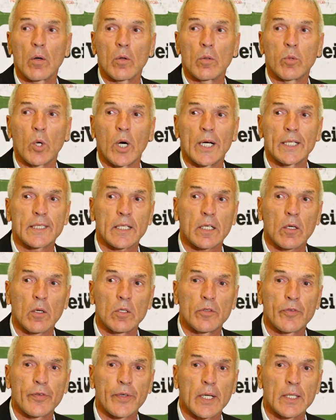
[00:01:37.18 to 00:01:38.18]
Obuasi
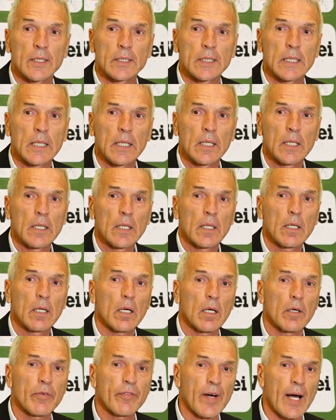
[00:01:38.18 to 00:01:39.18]
Goldfields,
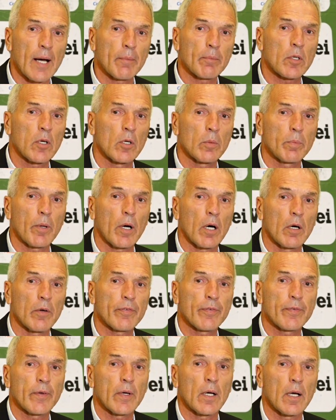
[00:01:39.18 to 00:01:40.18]
a farm club of
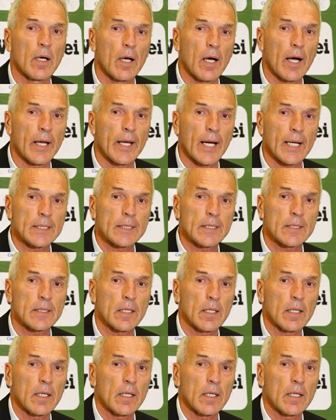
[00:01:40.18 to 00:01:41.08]
Ajax